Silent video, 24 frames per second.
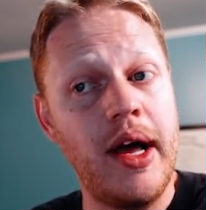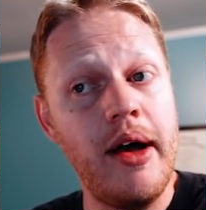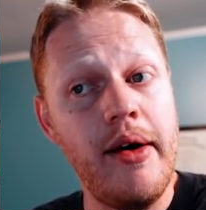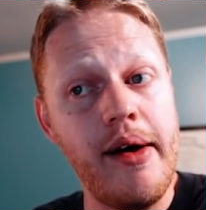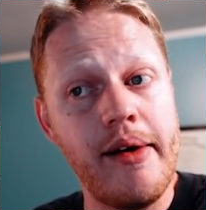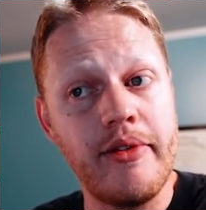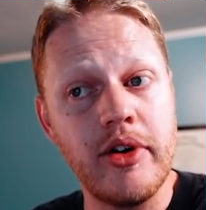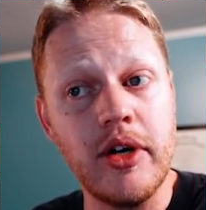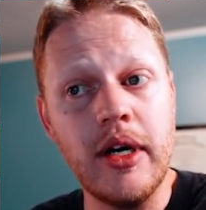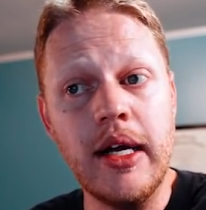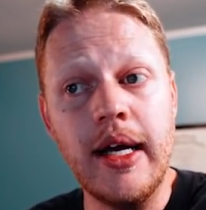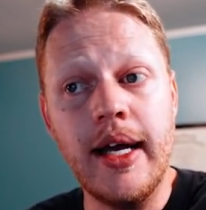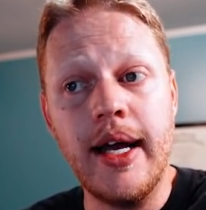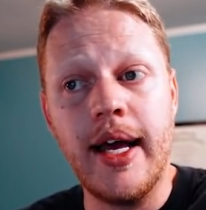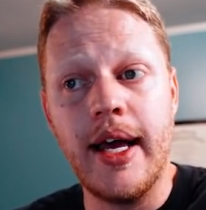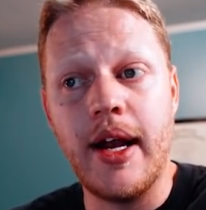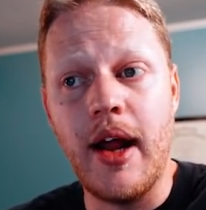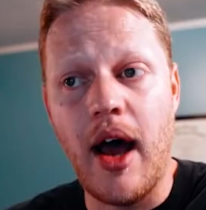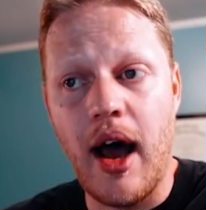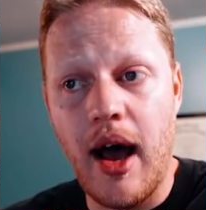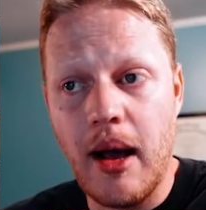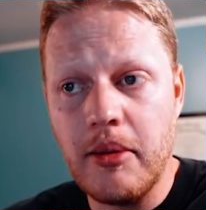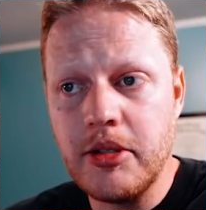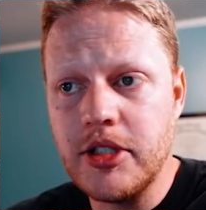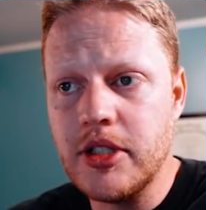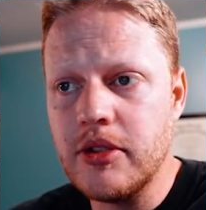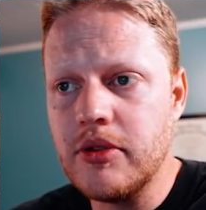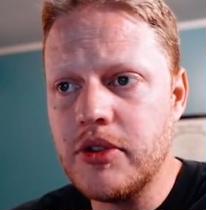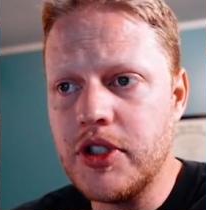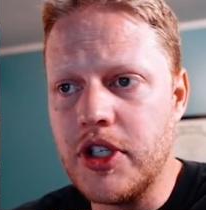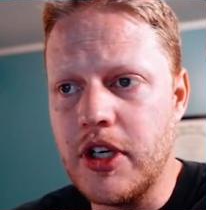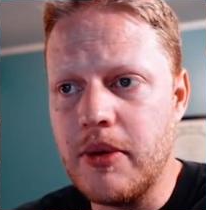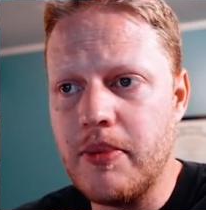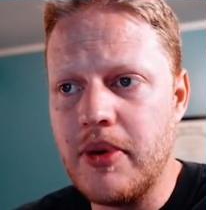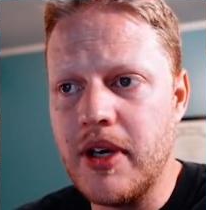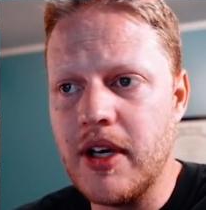However, an
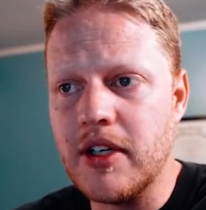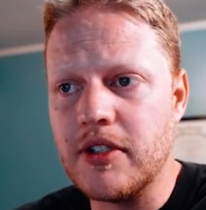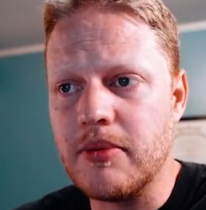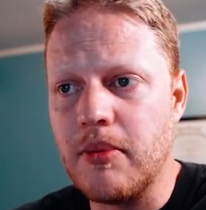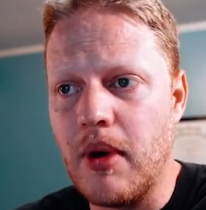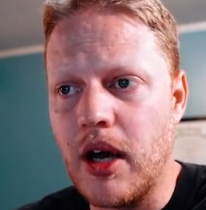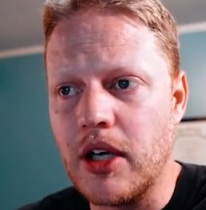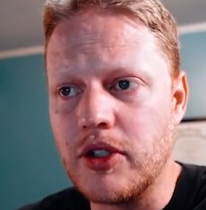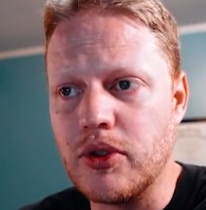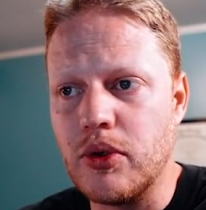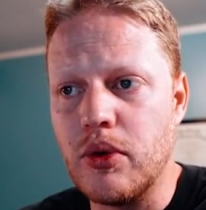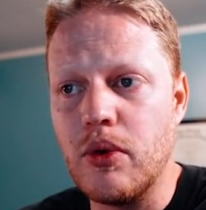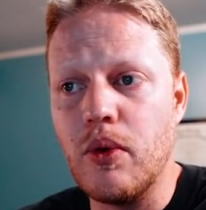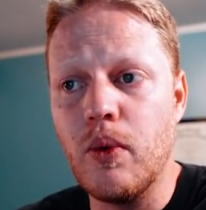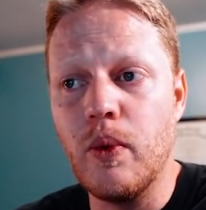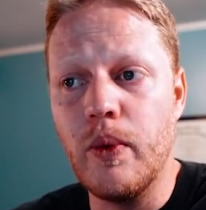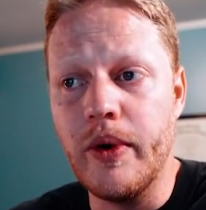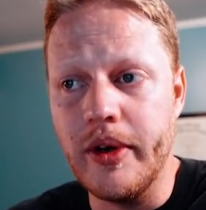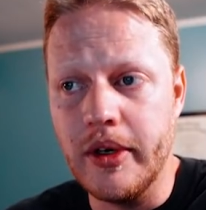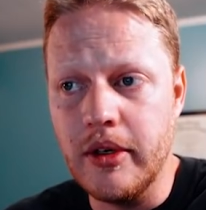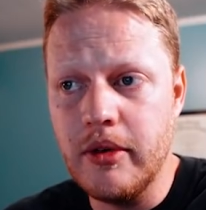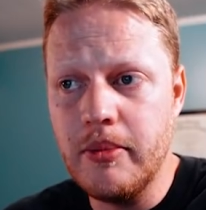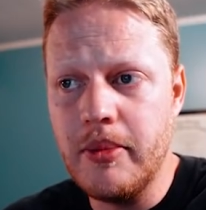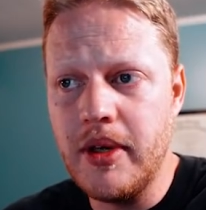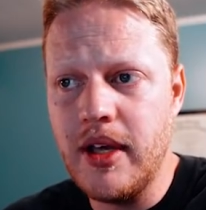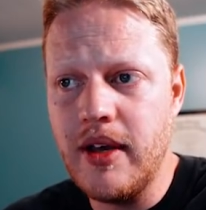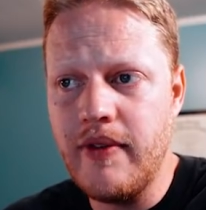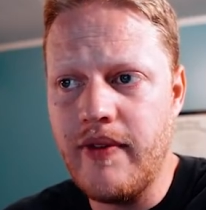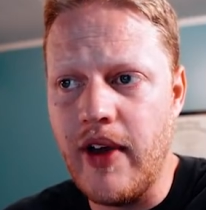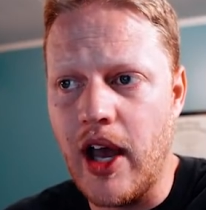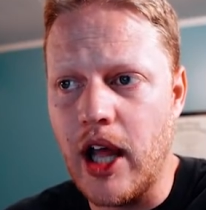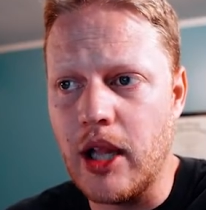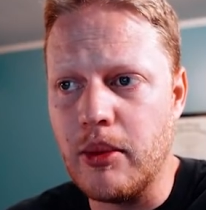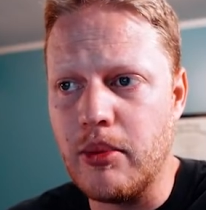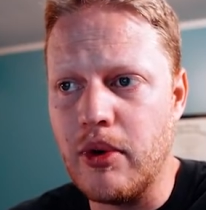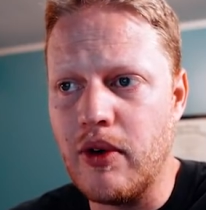optional GPS module will be
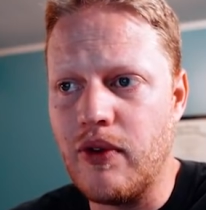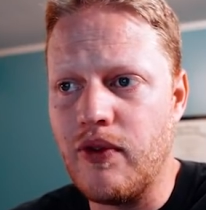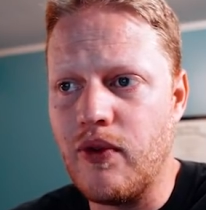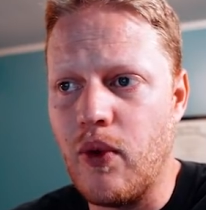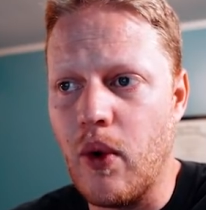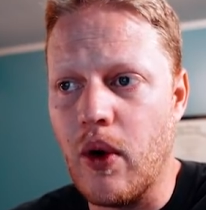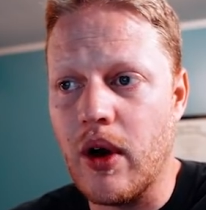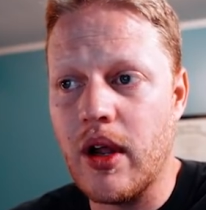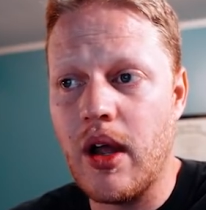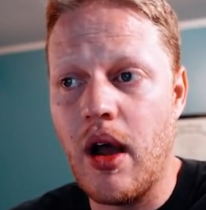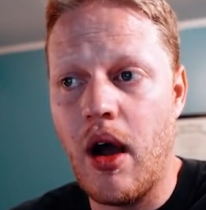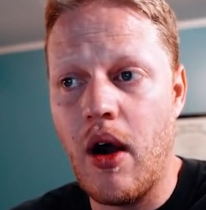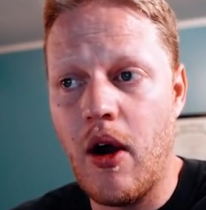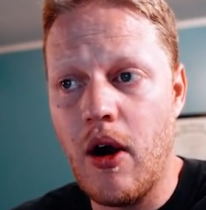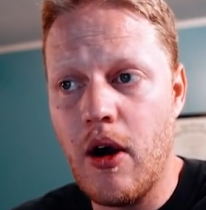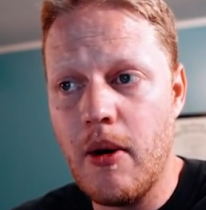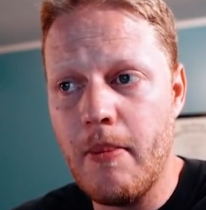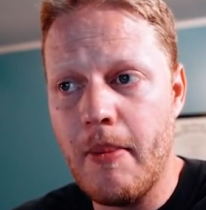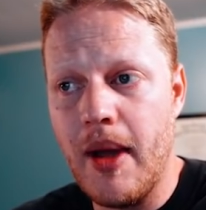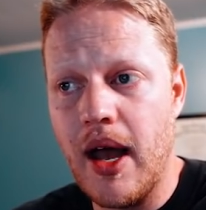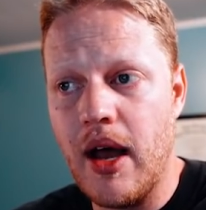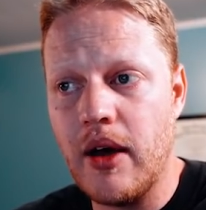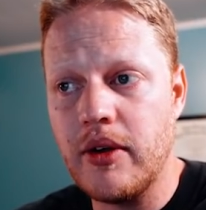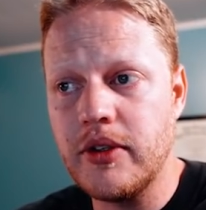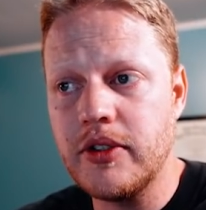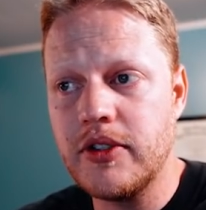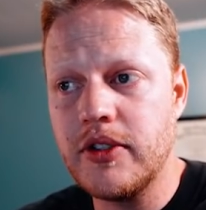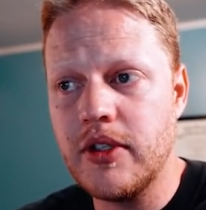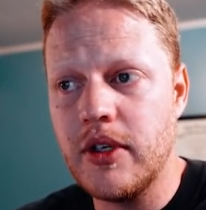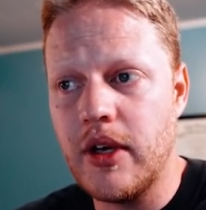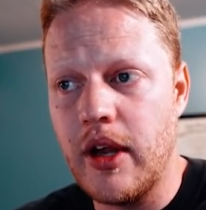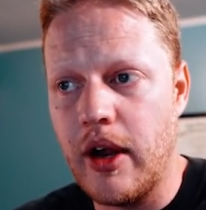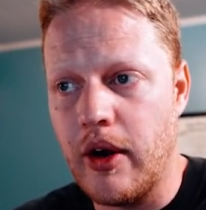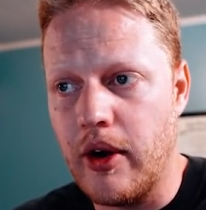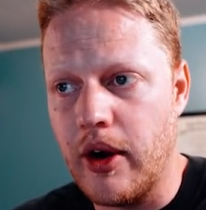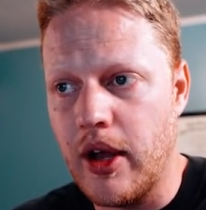available for car mount
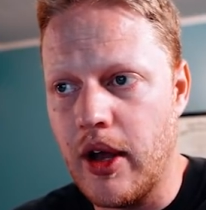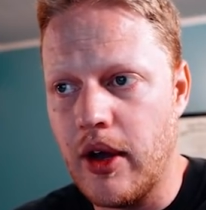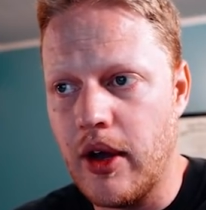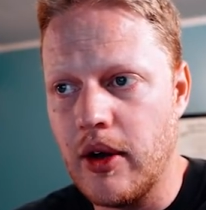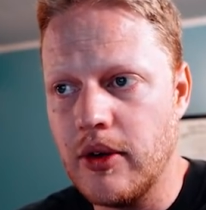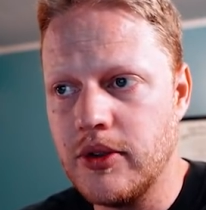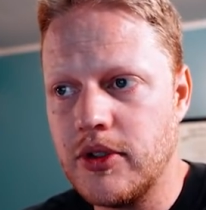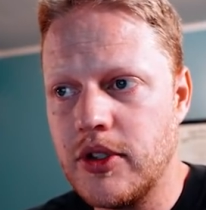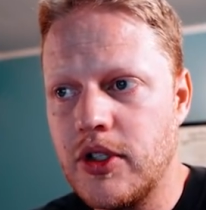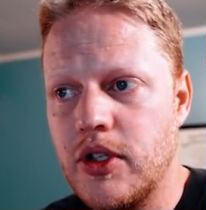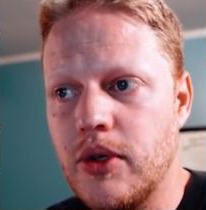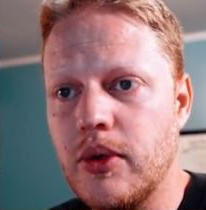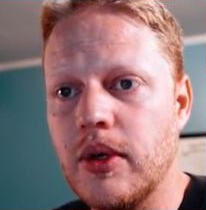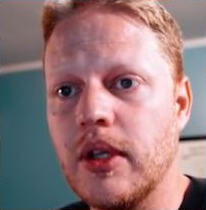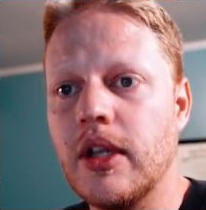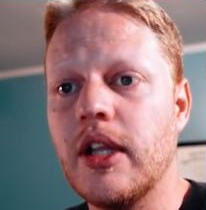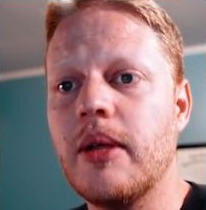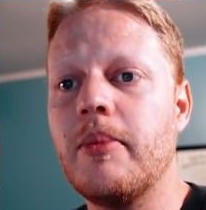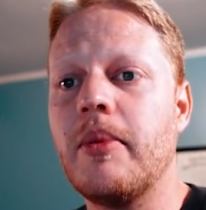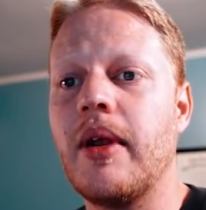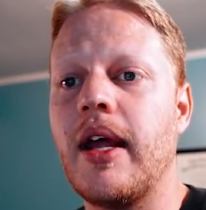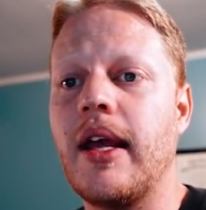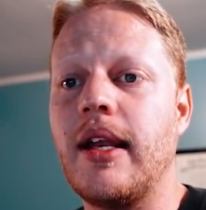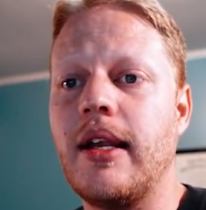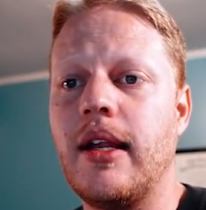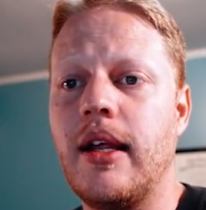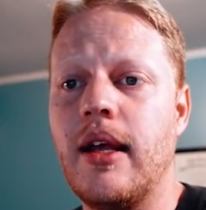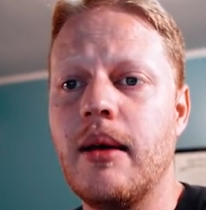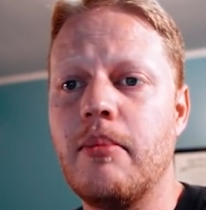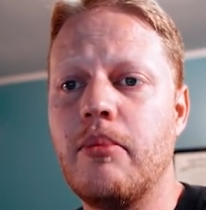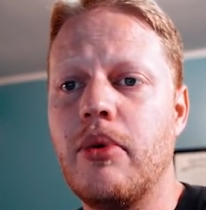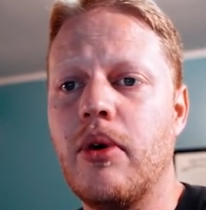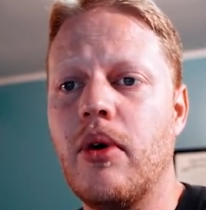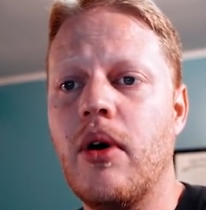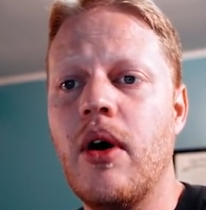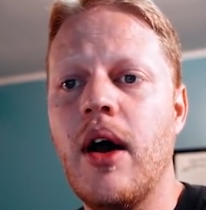scenarios to eliminate
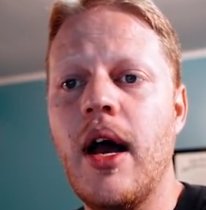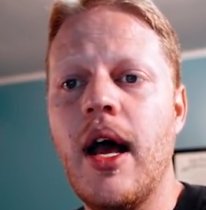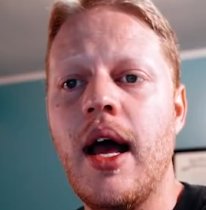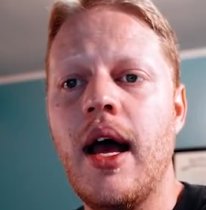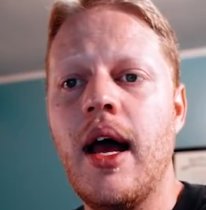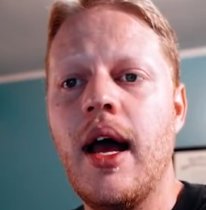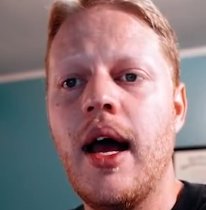gimbal